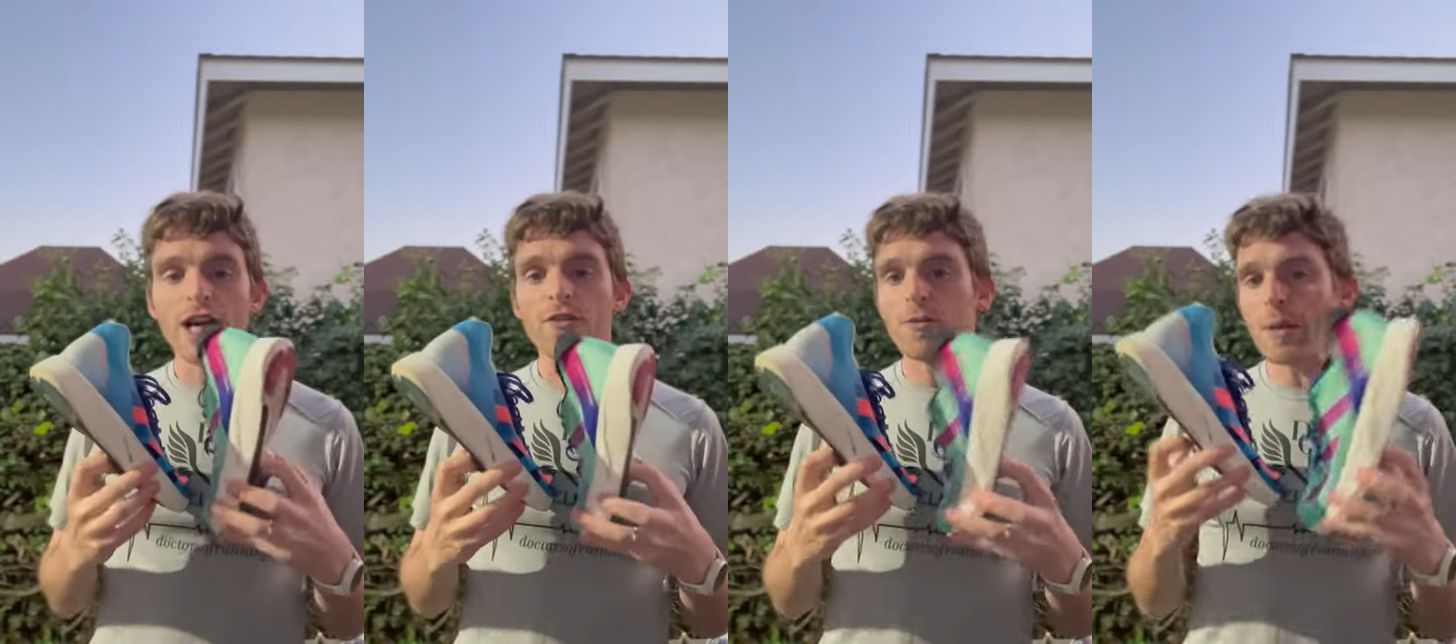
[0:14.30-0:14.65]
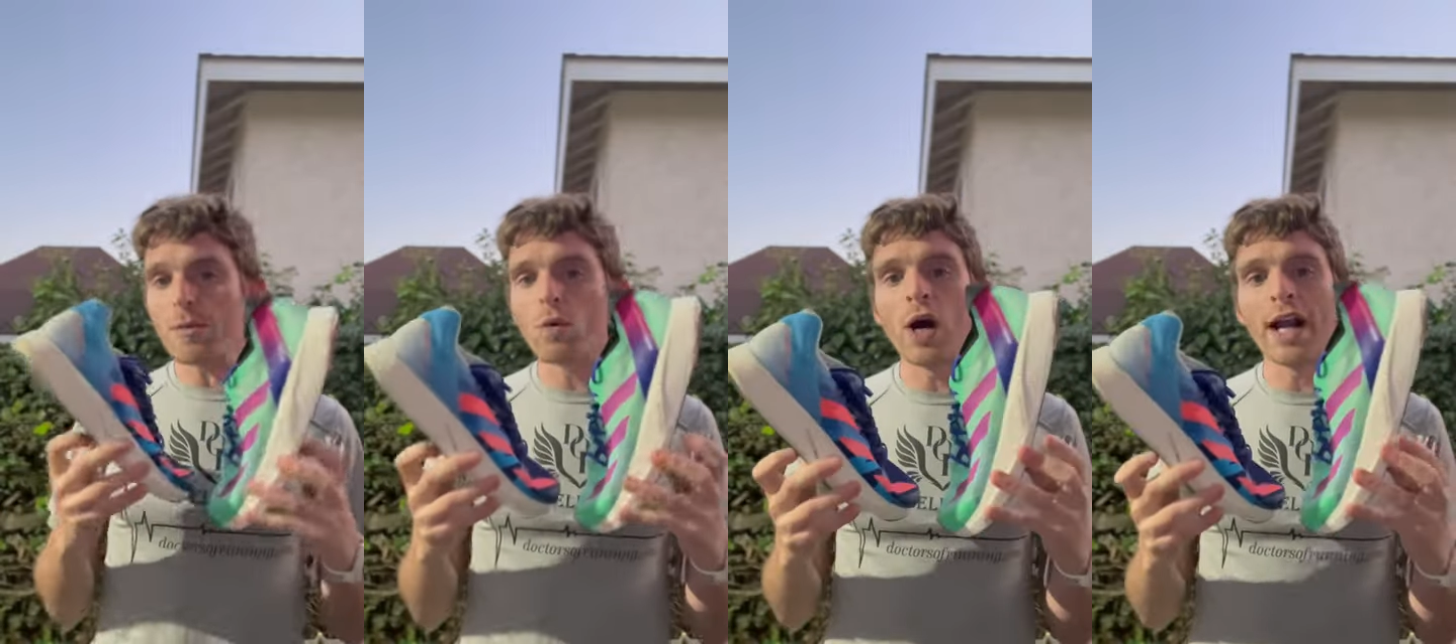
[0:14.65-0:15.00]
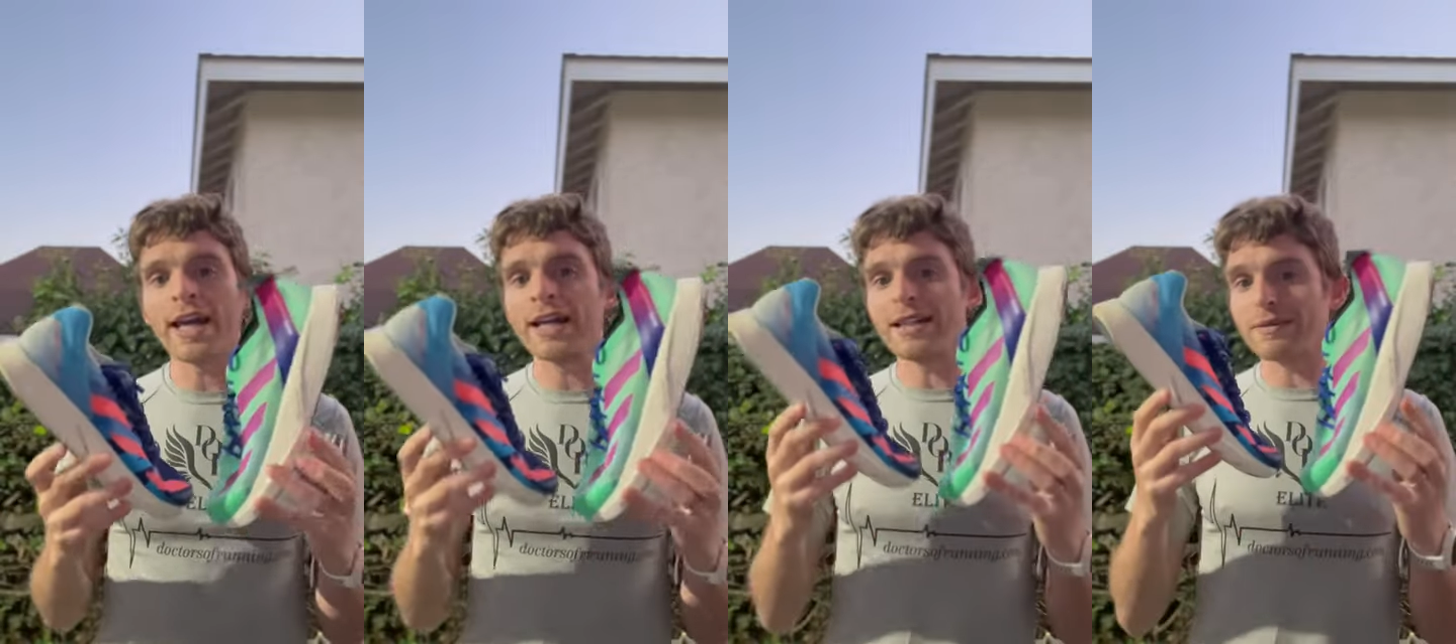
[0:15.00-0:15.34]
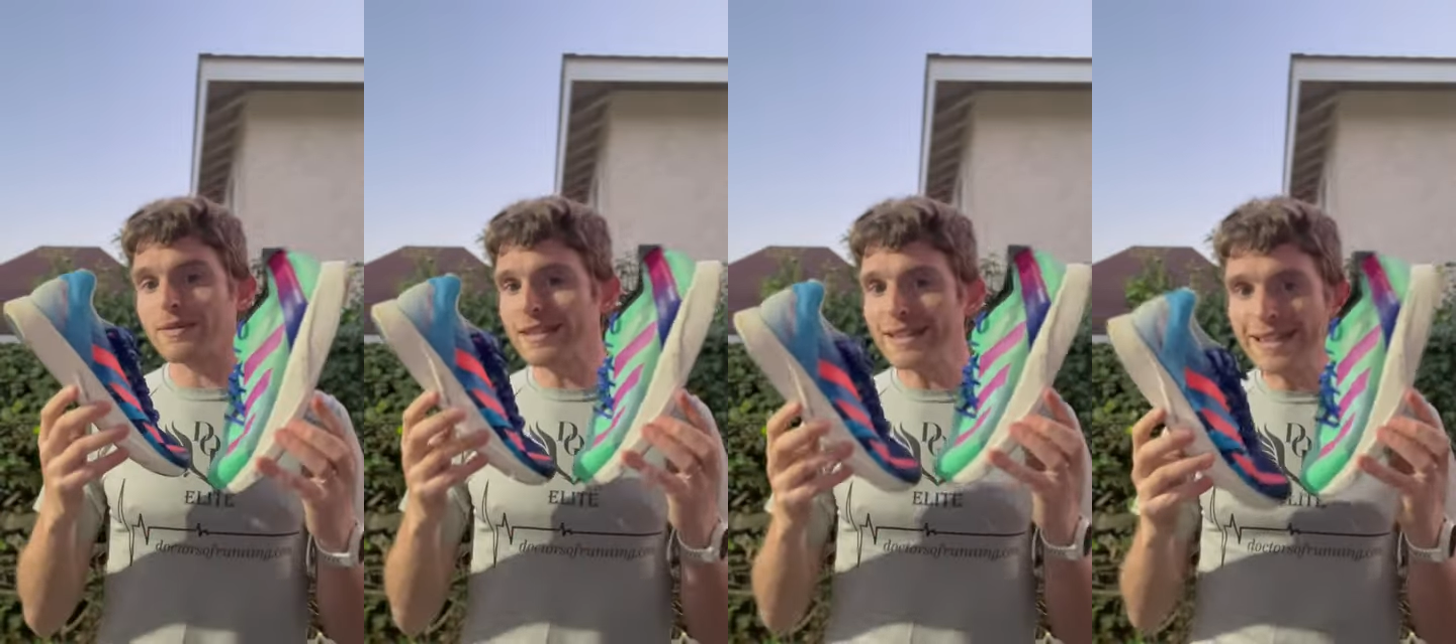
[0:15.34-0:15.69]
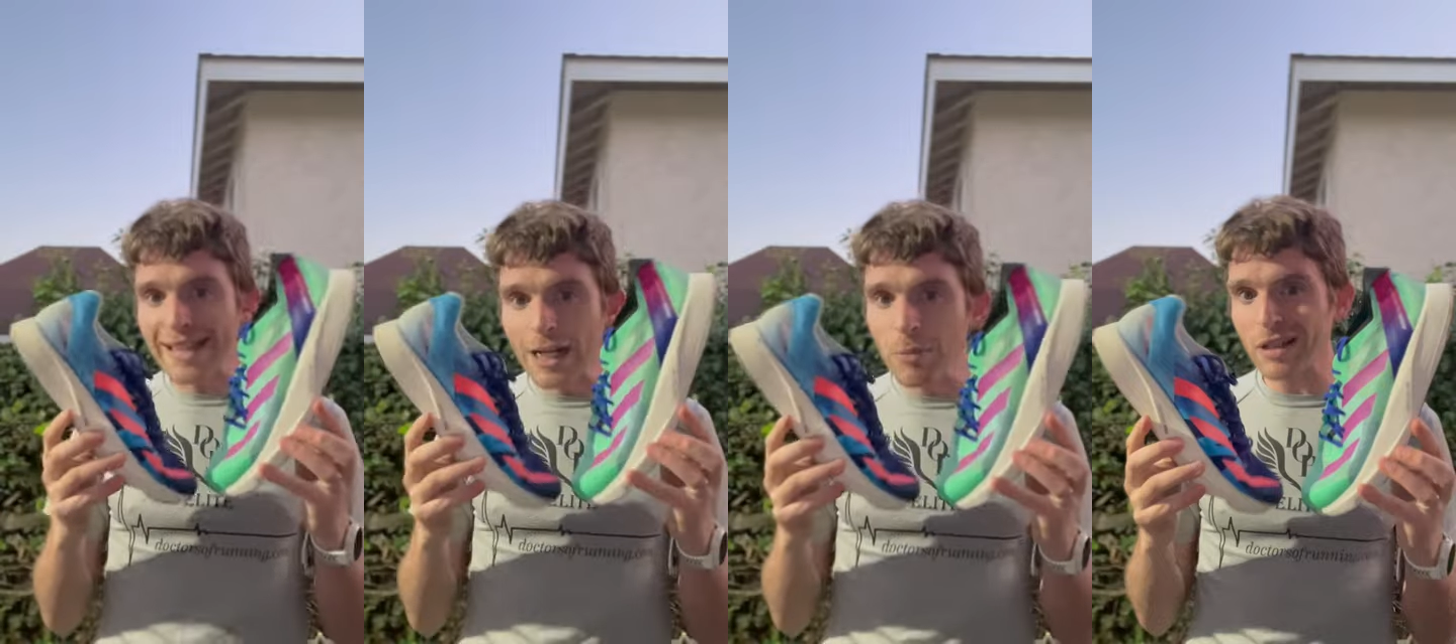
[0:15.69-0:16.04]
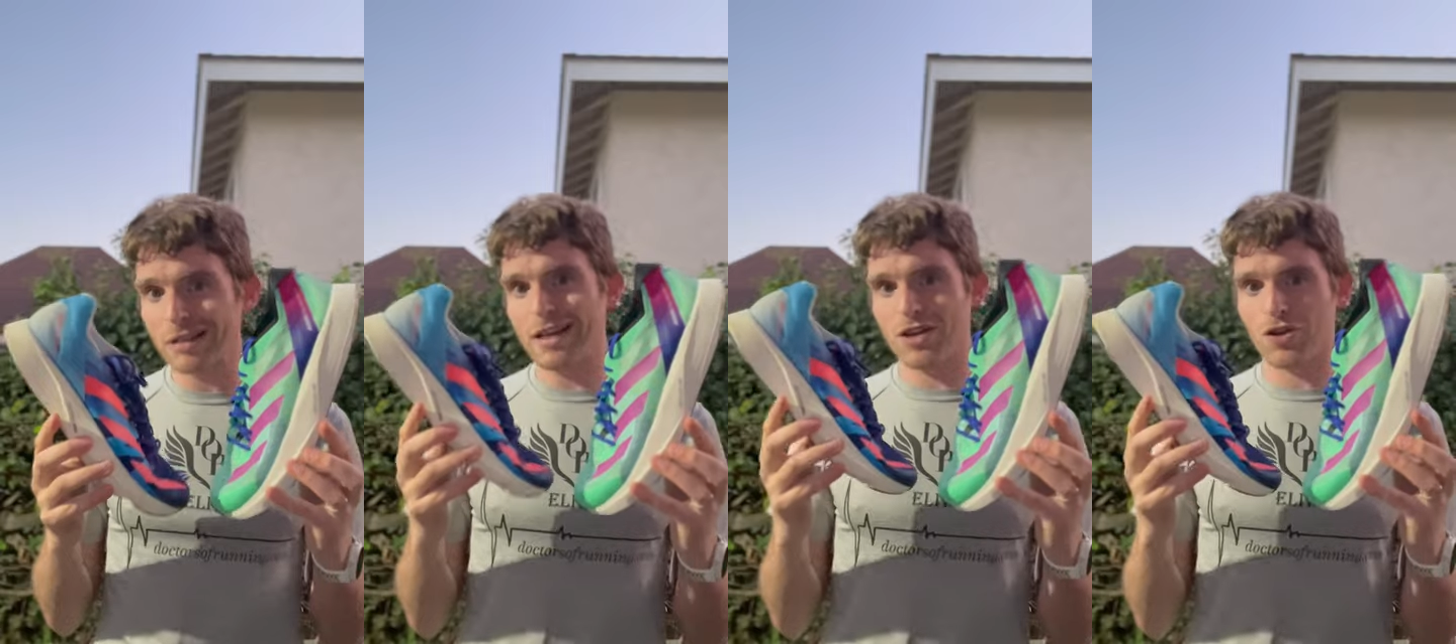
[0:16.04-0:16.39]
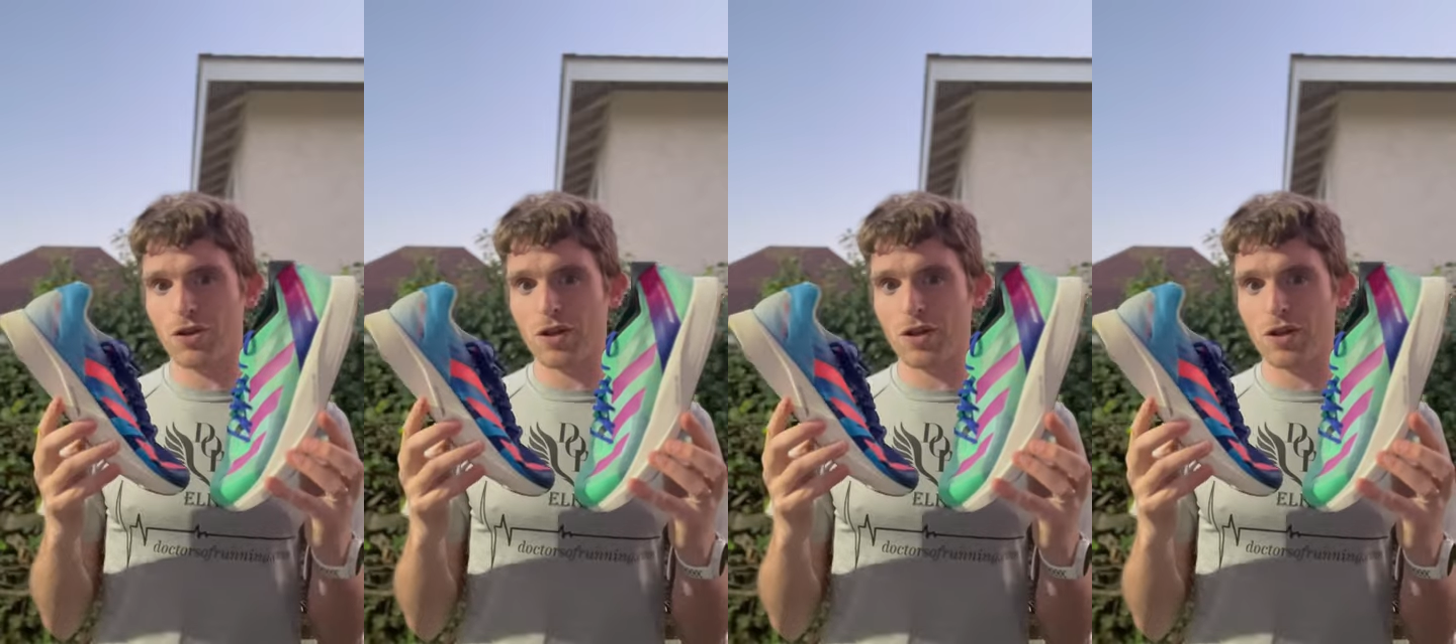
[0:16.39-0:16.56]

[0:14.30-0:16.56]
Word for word: For people wanting a little bit less shoe